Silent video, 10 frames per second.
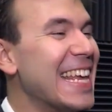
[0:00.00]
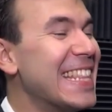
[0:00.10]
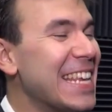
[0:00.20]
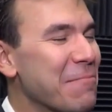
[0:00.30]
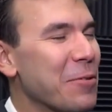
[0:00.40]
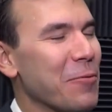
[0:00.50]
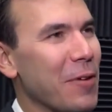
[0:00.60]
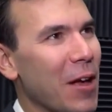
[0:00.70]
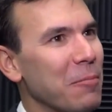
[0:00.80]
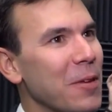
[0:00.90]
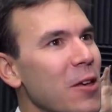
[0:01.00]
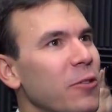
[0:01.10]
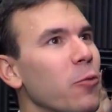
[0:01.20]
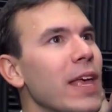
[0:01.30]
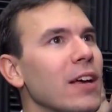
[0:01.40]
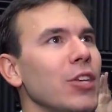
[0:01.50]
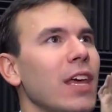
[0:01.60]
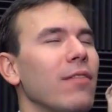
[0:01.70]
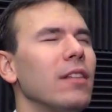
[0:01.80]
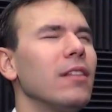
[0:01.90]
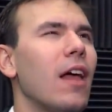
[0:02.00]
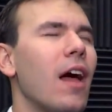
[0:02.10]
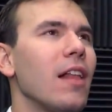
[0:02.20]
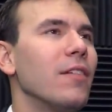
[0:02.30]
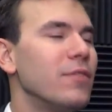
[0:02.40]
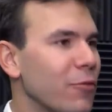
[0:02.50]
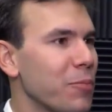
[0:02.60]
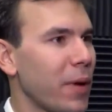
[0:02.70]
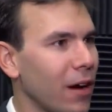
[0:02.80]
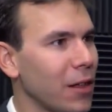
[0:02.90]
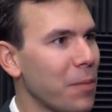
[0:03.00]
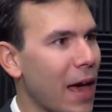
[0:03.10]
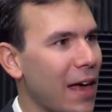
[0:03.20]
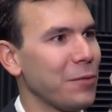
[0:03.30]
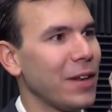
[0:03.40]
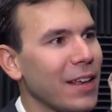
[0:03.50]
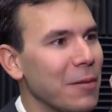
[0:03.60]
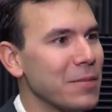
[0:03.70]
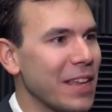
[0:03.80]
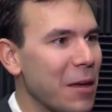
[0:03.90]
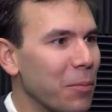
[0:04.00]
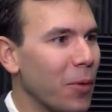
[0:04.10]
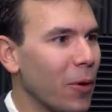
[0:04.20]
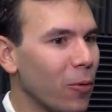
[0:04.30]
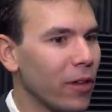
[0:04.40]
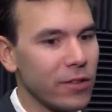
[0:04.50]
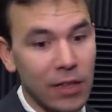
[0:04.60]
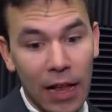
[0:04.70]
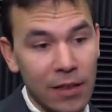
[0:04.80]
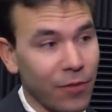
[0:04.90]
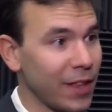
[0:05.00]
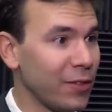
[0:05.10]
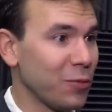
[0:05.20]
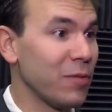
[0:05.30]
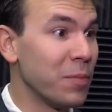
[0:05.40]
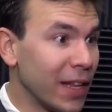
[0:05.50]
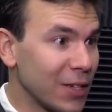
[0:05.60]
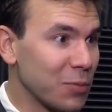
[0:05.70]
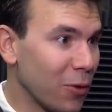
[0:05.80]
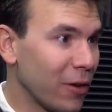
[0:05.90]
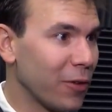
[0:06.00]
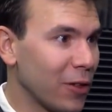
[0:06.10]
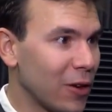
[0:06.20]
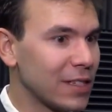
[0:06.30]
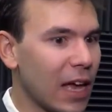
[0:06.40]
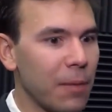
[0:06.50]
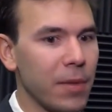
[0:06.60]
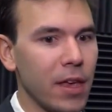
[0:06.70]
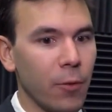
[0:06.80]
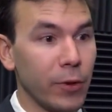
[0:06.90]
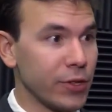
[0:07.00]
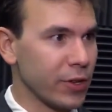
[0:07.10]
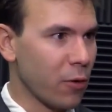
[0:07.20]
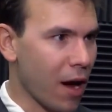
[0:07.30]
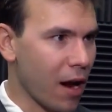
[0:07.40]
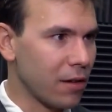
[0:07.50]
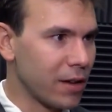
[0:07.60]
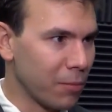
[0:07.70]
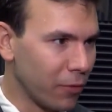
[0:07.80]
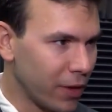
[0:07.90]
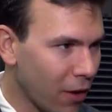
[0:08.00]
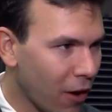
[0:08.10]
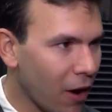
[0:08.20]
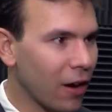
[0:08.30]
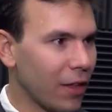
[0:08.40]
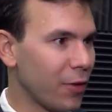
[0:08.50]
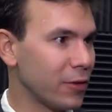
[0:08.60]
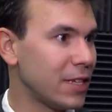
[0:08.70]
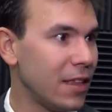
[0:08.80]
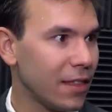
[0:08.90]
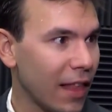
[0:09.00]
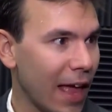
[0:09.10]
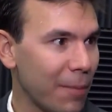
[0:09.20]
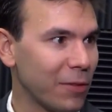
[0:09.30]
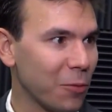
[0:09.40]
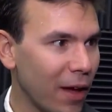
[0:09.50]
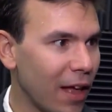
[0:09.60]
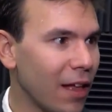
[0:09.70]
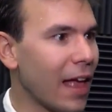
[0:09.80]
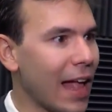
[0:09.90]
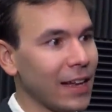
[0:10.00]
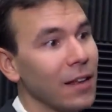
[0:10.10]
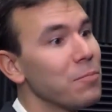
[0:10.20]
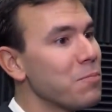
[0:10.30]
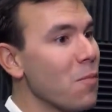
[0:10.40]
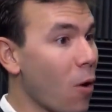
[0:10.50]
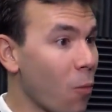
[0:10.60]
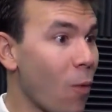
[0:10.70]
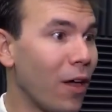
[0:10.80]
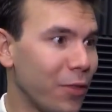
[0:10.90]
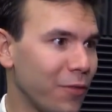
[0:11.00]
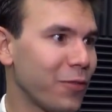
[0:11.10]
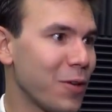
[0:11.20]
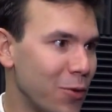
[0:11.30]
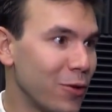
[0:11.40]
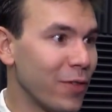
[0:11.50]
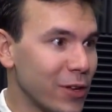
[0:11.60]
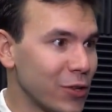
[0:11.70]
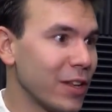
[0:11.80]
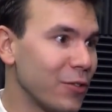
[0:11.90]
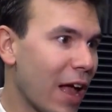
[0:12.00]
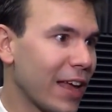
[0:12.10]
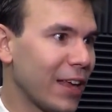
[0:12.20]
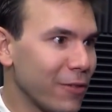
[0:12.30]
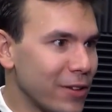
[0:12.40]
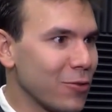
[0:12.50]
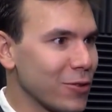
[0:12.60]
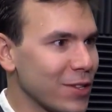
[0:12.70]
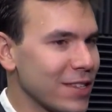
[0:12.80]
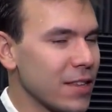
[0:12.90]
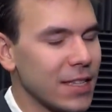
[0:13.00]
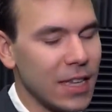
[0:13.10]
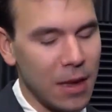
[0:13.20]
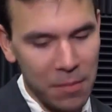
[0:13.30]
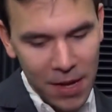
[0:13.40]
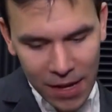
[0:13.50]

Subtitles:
In the input realm. So we actually have a lot of different parallel paths when it comes to input, where there's a lot of different things we've been exploring for a long time. We just acquired Nimble VR and 13th Lab as well, adding a wealth of computer vision and tracking resources to the team.